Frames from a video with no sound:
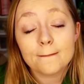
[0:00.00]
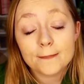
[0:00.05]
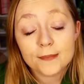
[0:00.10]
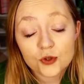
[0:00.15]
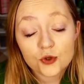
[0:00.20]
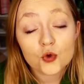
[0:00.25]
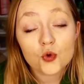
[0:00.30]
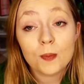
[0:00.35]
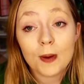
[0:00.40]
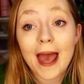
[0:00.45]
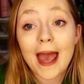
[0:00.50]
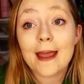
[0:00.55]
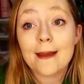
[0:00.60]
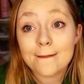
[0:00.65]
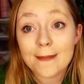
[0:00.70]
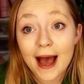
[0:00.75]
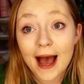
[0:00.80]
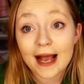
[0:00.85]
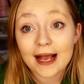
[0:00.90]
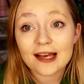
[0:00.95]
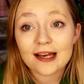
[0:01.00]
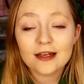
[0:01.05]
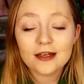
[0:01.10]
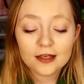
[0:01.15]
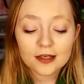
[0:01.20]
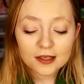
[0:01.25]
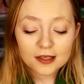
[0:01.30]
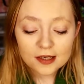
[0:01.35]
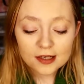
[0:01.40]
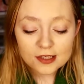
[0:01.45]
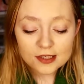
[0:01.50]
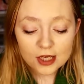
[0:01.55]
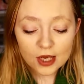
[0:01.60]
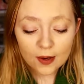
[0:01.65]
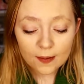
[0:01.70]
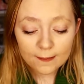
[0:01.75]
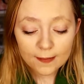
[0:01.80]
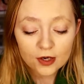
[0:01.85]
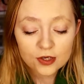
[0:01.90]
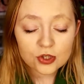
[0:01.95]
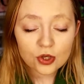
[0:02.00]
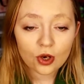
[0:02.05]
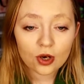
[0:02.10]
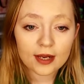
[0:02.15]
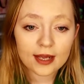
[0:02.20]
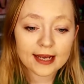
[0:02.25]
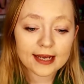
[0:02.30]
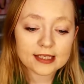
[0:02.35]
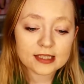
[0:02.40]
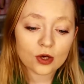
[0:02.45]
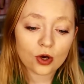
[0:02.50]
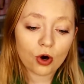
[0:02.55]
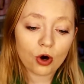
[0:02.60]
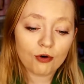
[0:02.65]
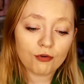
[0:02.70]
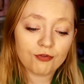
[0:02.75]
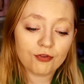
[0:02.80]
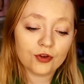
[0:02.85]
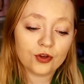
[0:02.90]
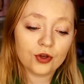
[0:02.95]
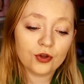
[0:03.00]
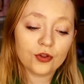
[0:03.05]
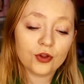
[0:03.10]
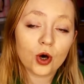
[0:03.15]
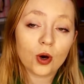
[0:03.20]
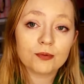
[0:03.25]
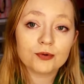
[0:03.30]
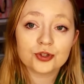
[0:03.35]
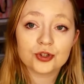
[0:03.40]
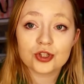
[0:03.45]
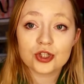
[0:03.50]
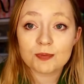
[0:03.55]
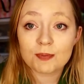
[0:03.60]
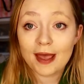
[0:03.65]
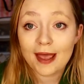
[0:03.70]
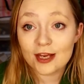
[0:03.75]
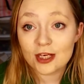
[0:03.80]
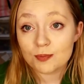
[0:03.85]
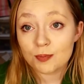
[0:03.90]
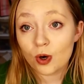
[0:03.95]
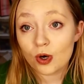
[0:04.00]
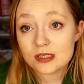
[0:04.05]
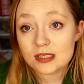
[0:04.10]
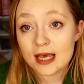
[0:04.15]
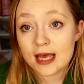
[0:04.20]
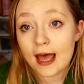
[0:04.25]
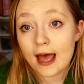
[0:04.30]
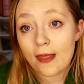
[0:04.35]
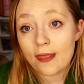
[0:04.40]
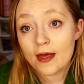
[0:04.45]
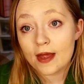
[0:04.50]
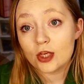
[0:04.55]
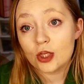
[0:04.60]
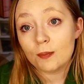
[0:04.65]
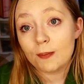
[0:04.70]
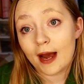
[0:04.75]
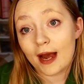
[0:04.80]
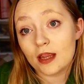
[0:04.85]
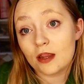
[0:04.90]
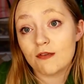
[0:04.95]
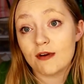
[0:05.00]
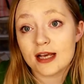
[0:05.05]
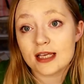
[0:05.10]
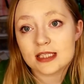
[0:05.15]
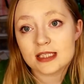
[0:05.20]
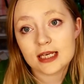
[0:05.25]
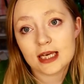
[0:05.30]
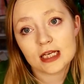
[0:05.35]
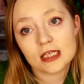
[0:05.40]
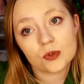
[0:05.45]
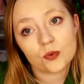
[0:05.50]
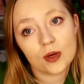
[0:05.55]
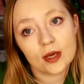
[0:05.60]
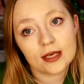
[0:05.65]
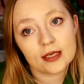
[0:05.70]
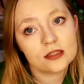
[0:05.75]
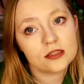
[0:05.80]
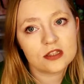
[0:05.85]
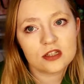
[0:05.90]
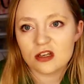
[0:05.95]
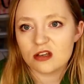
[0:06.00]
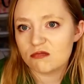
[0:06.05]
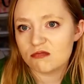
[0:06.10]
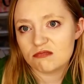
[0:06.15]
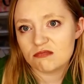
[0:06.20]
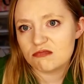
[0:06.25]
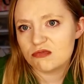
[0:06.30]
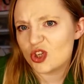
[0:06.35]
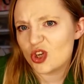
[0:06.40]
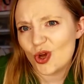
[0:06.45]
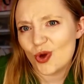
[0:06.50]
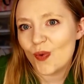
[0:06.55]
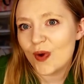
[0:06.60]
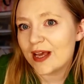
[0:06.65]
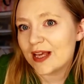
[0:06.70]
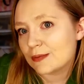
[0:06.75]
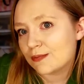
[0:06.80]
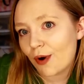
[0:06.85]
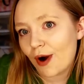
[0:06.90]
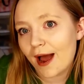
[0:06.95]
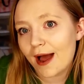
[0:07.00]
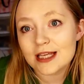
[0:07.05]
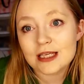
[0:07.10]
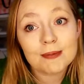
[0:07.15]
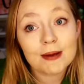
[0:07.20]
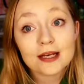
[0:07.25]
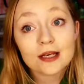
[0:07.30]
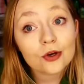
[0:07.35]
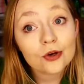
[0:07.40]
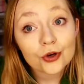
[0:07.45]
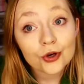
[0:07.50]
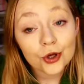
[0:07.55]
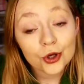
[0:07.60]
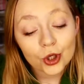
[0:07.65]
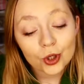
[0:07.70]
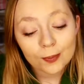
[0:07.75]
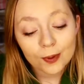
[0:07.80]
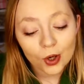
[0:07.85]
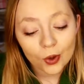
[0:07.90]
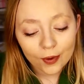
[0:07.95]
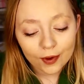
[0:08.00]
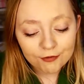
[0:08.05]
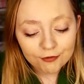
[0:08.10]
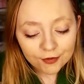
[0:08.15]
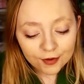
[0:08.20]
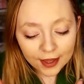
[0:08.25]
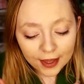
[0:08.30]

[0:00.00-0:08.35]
to pay back. So most holidays offer you the option to pay a deposit, and then you pay the rest 6 weeks to 2 weeks prior, depending on who you book with.